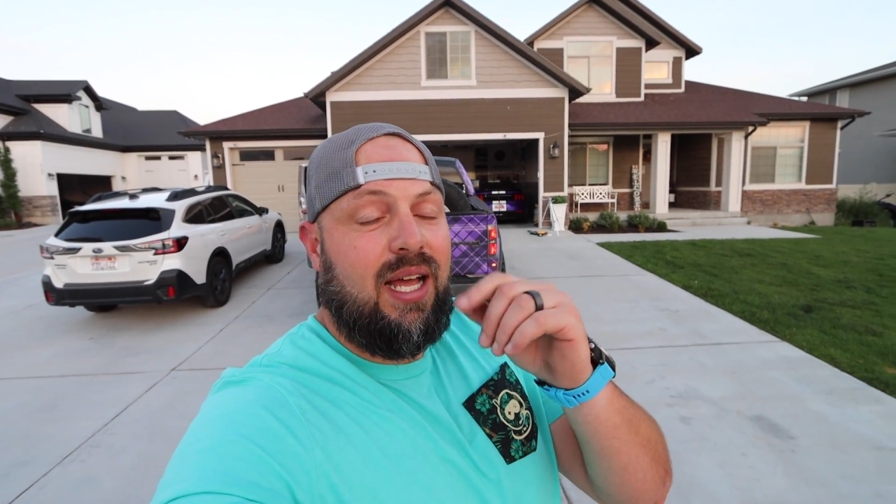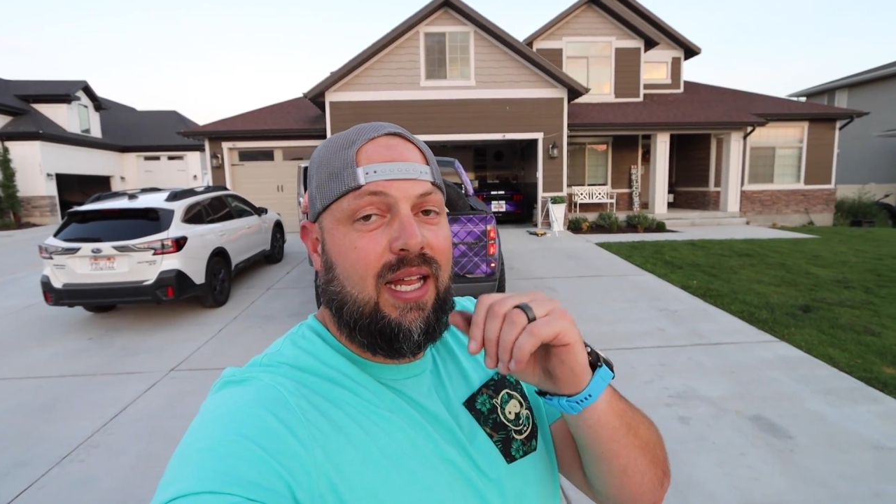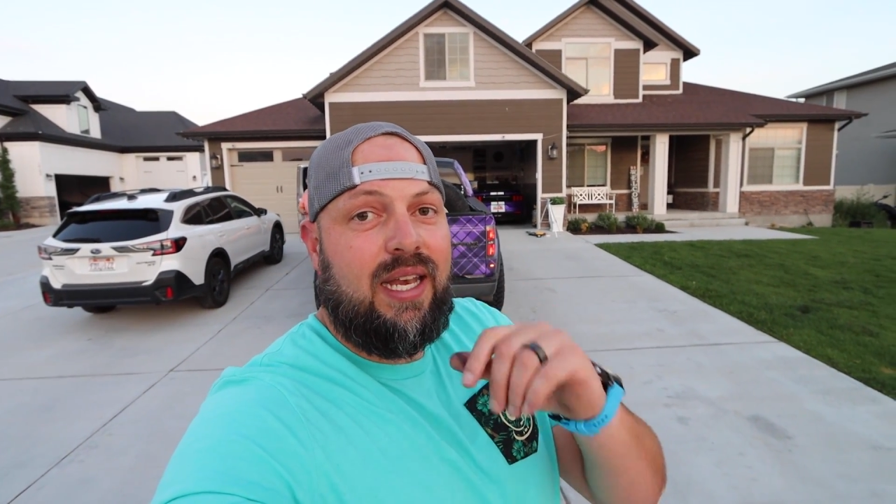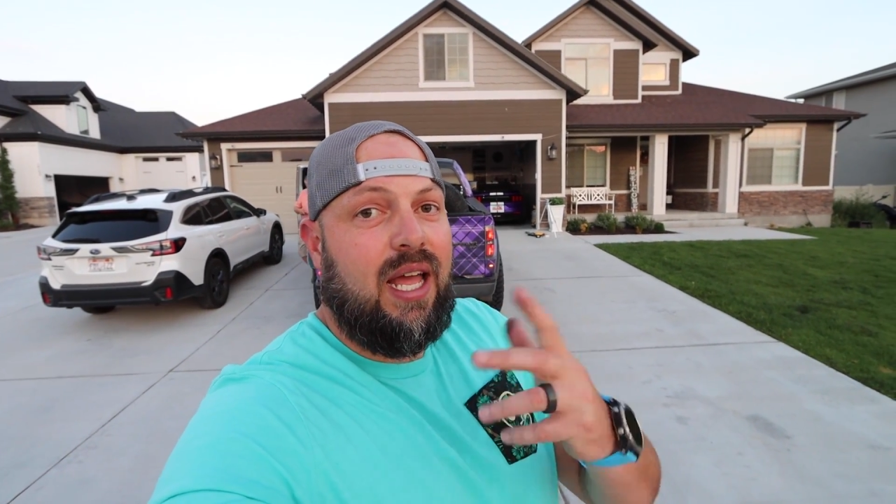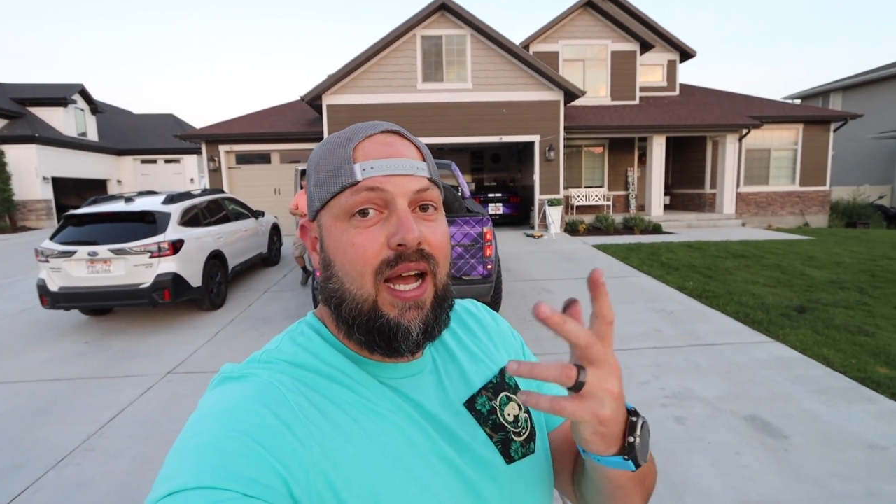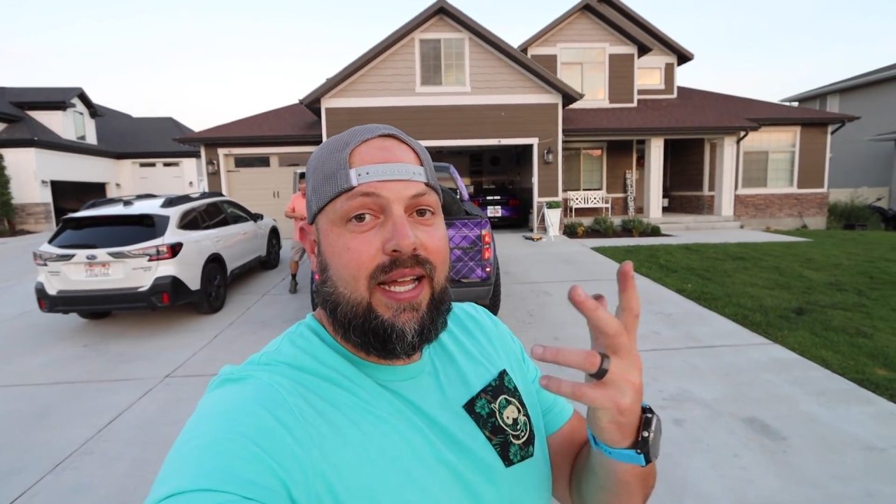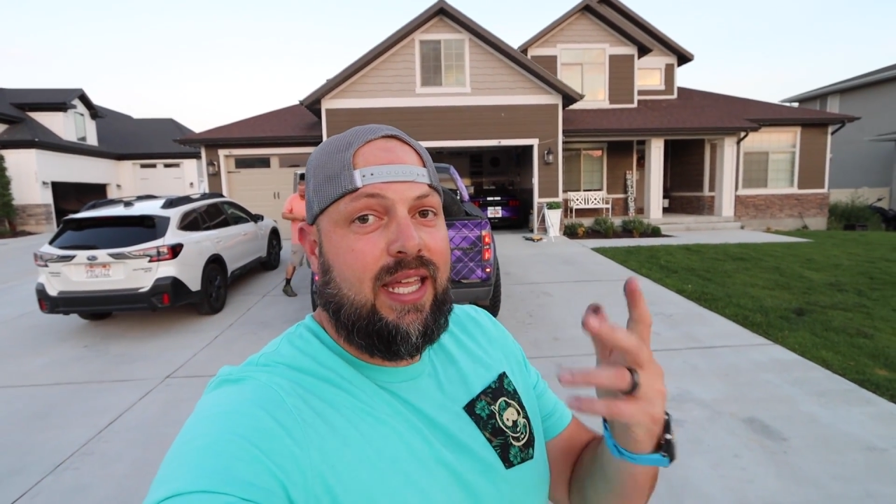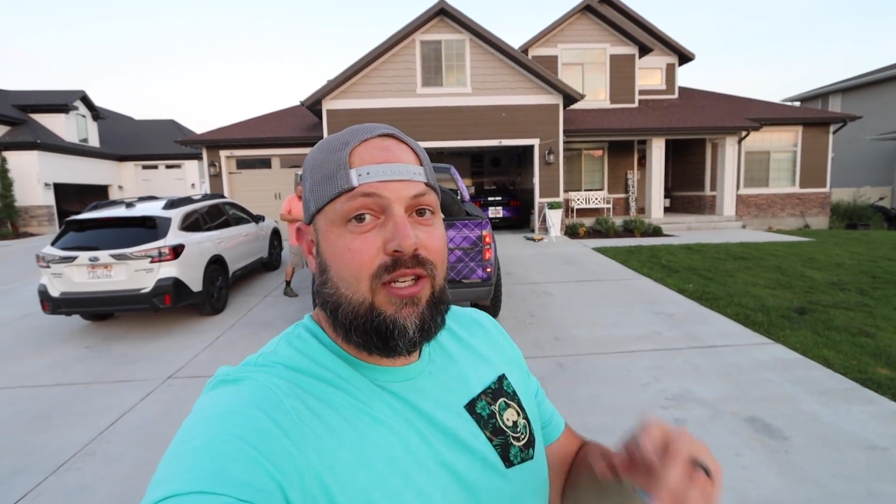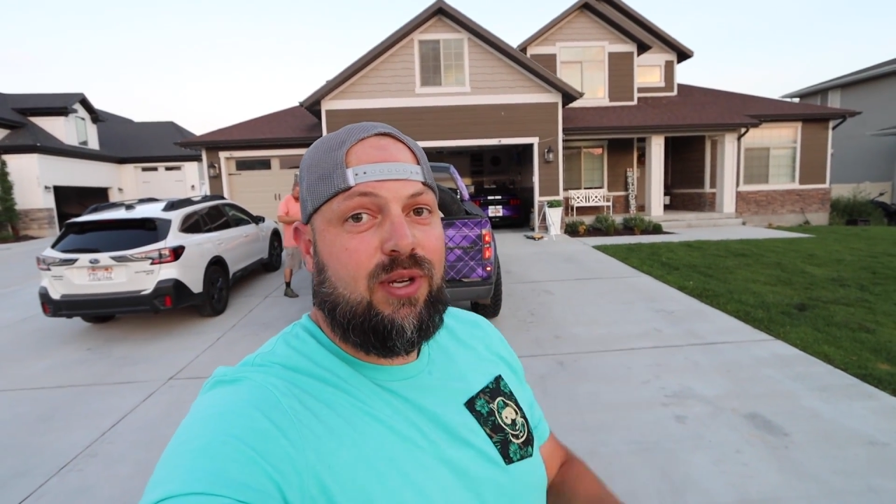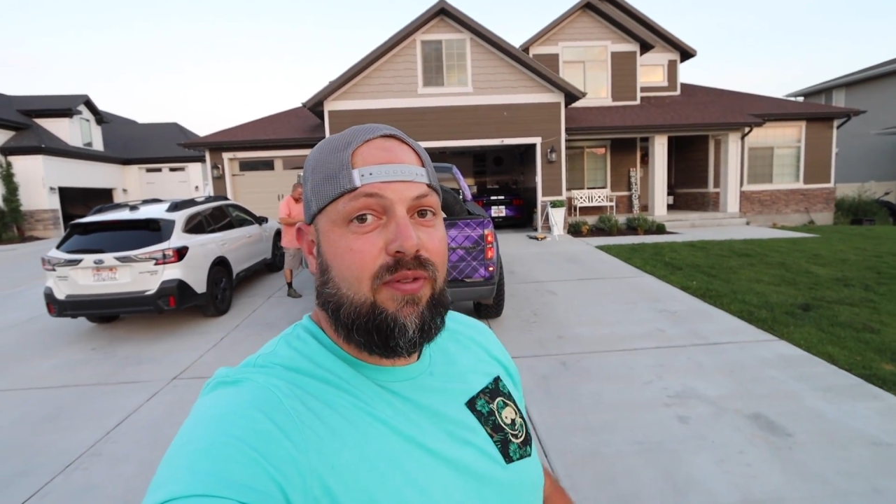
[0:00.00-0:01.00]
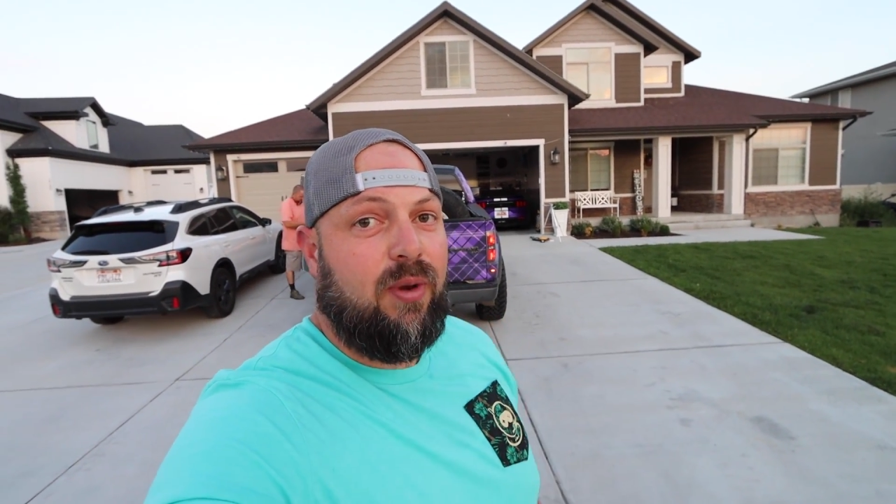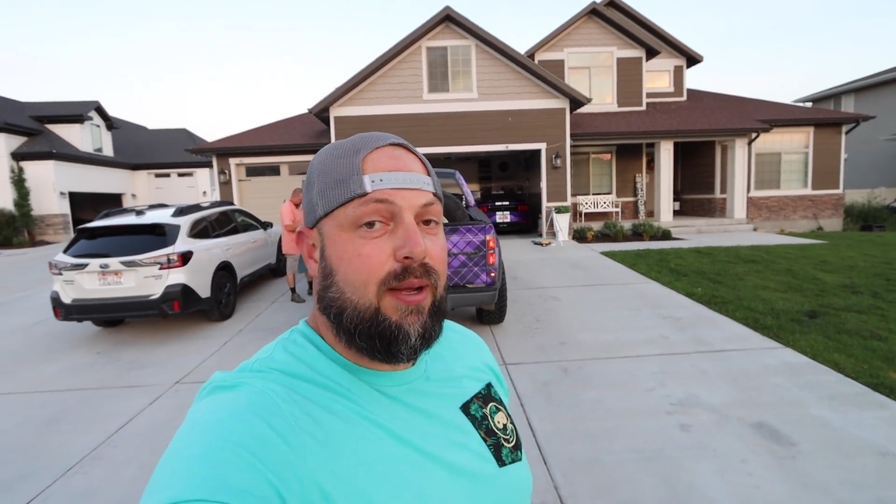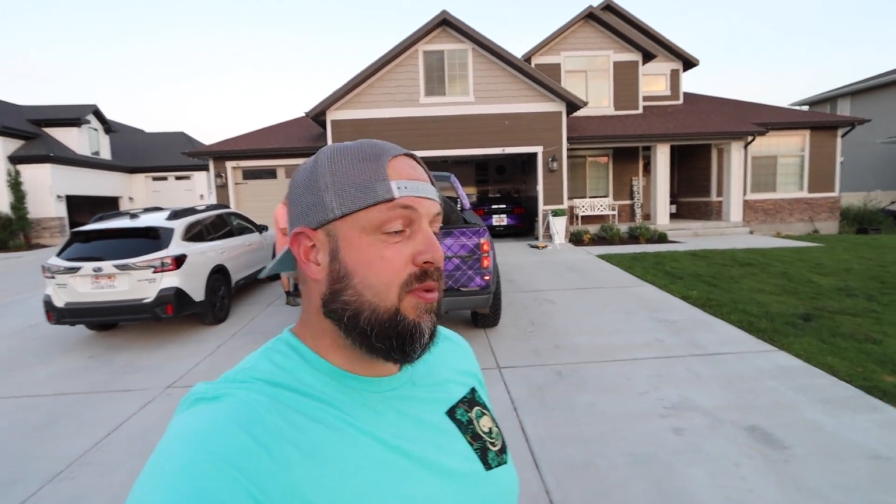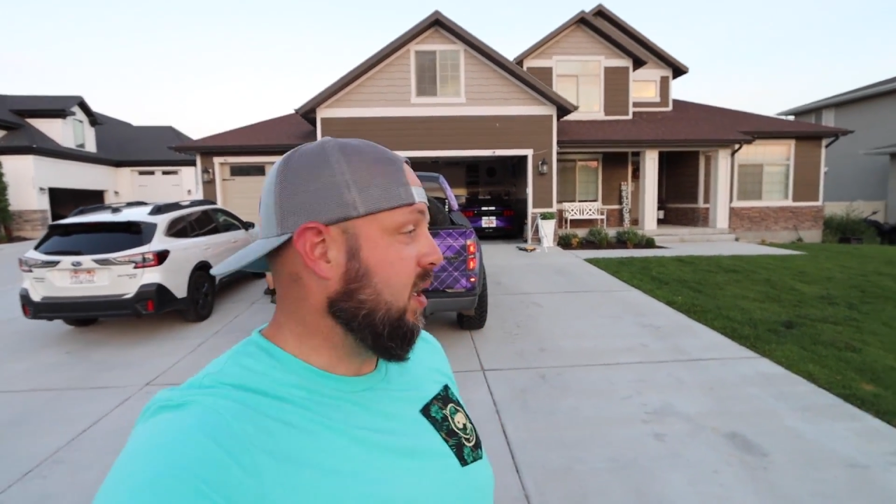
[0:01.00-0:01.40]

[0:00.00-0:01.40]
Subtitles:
I can't drive the Raptor